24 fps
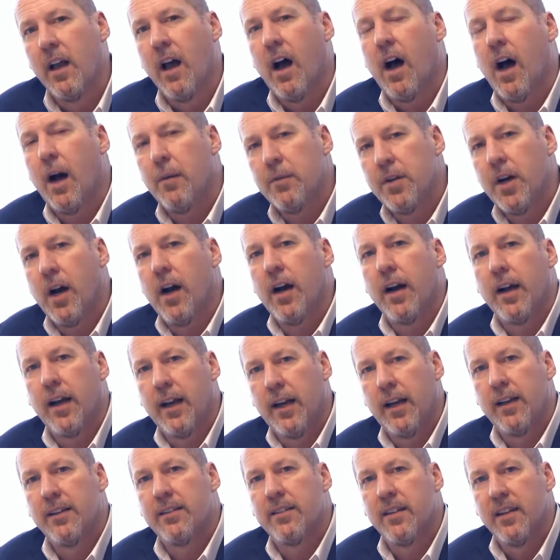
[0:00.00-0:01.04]
I'm talking
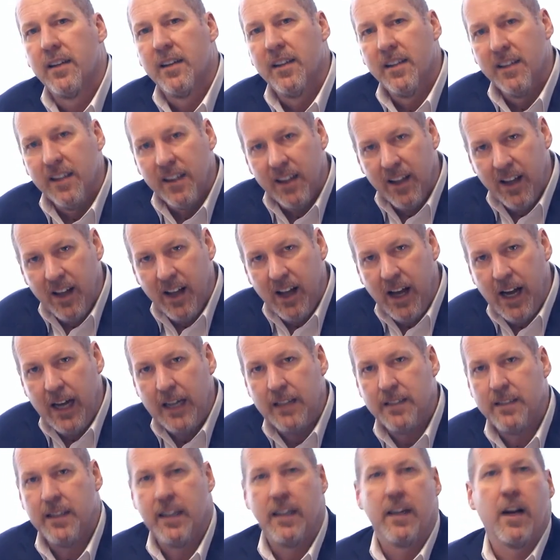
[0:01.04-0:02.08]
as I
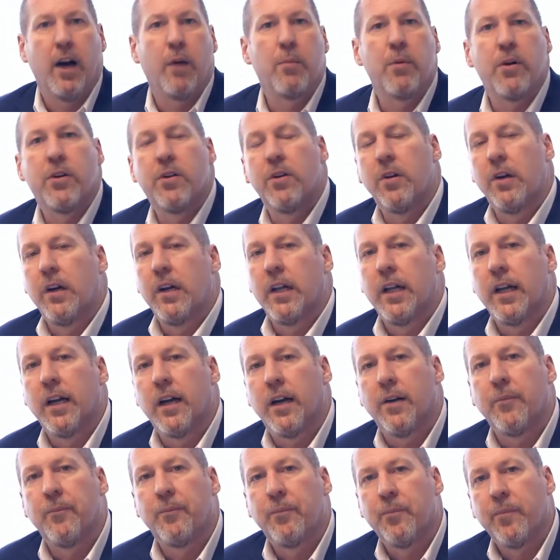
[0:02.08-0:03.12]
see an opportunity
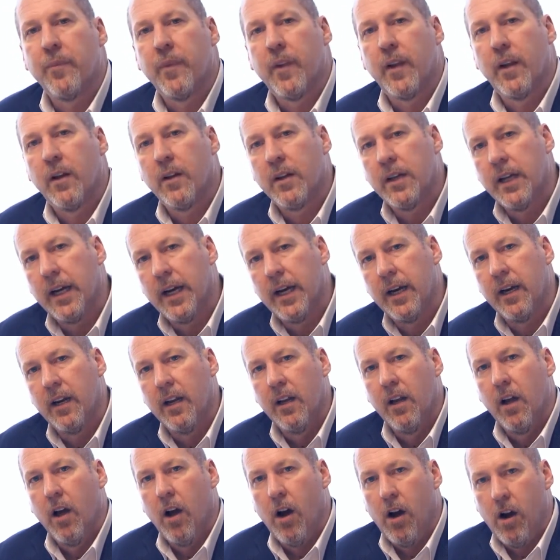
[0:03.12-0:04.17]
here, okay?
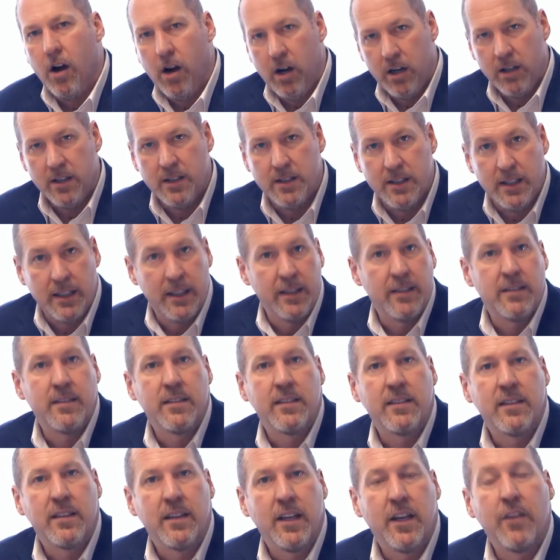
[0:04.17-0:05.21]
Heart
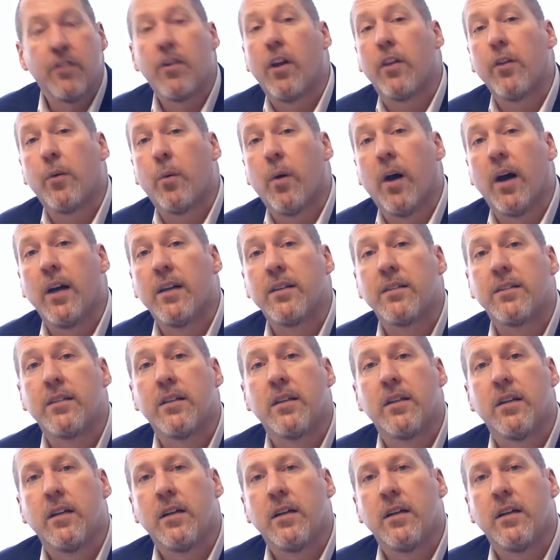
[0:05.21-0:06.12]
disease is on the rise.